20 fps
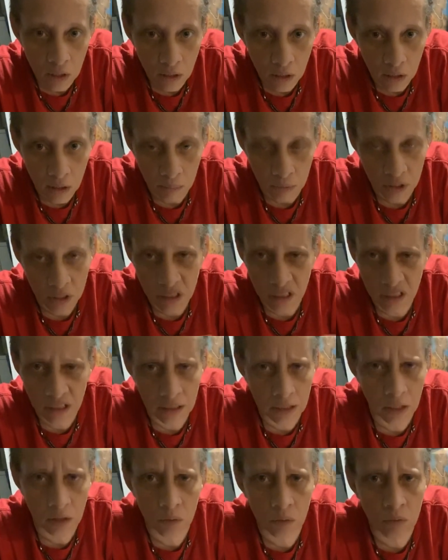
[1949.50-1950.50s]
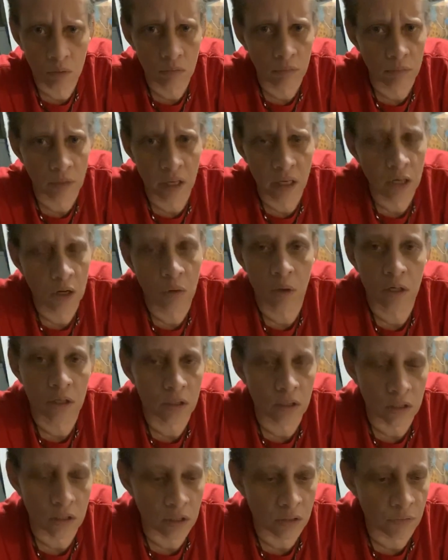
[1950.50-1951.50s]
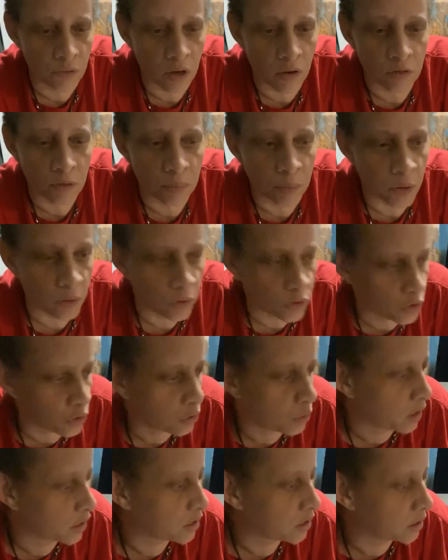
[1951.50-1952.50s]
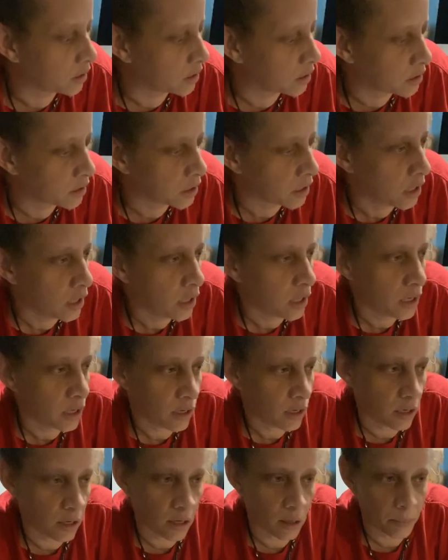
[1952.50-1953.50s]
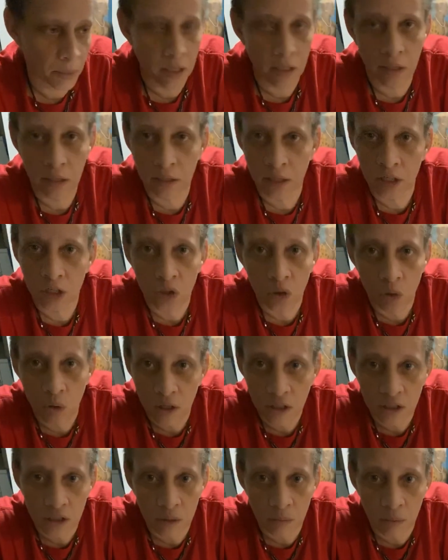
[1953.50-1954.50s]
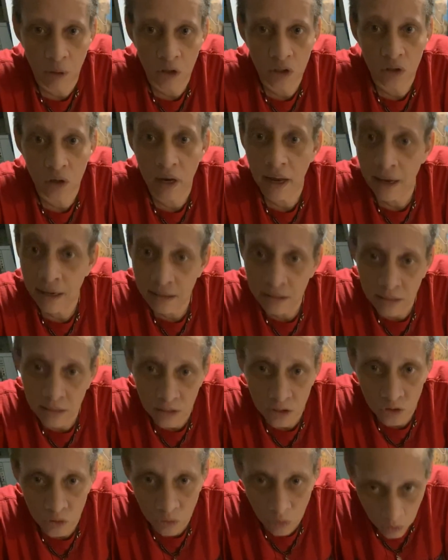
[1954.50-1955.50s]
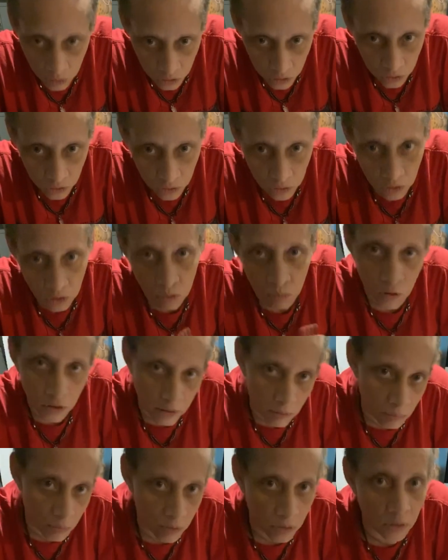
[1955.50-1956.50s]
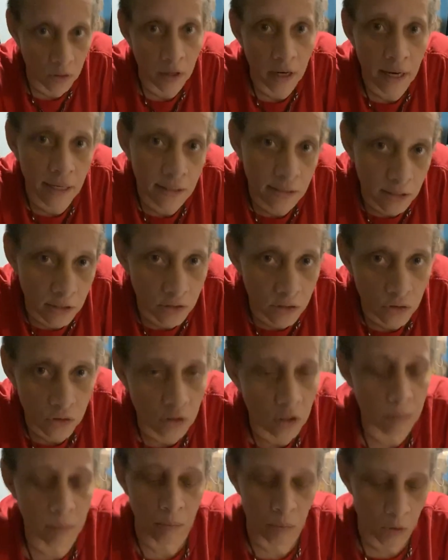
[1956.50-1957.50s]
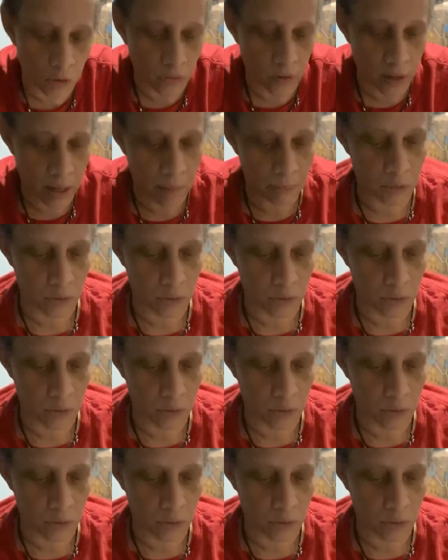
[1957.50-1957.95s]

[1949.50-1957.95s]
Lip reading: Just in general, any questions. If you have spiritual questions, any additional questions about your ancestor altar or working with your ancestors, I'll be more than happy to